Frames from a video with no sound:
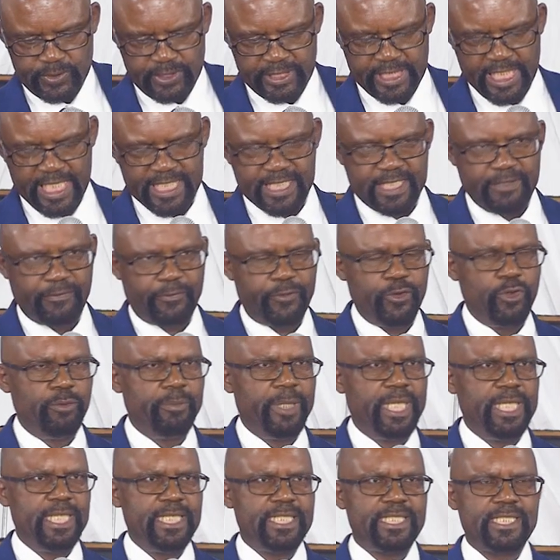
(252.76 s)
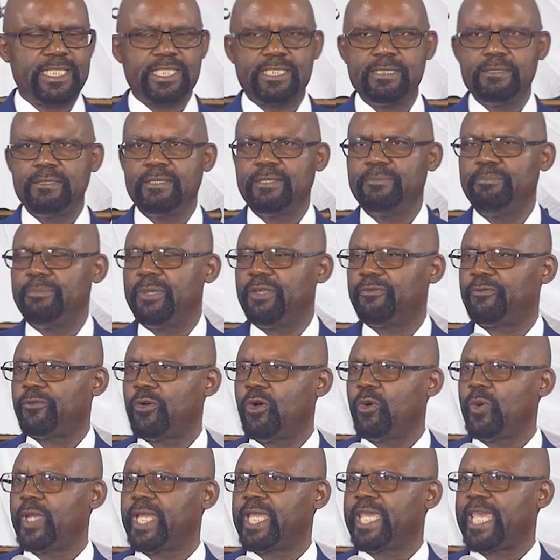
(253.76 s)
Just a few minutes
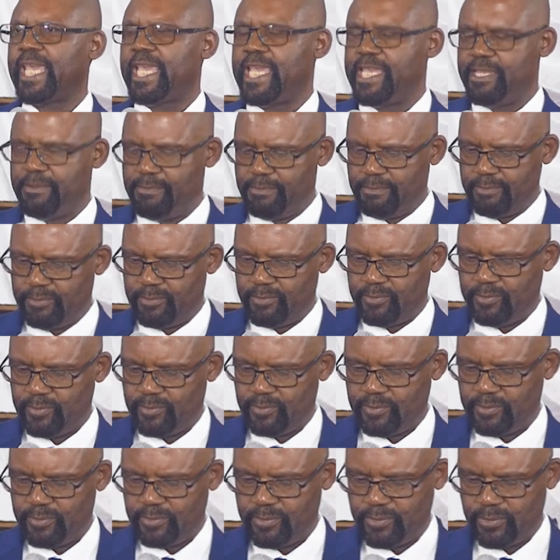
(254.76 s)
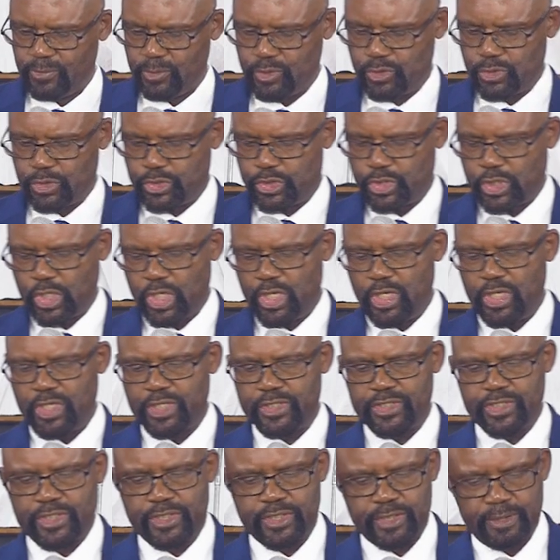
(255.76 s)
before we came, to
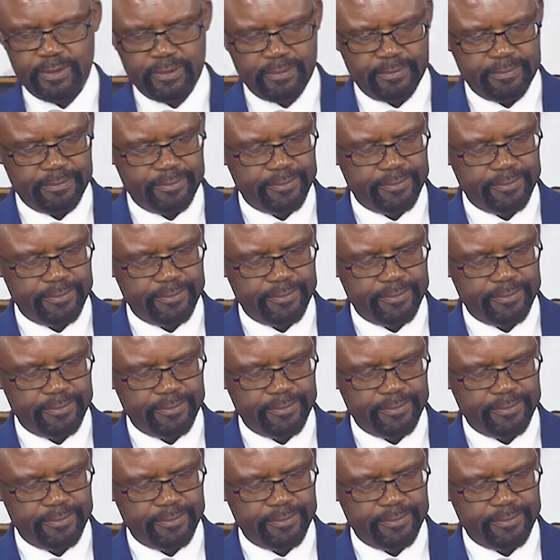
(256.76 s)
church,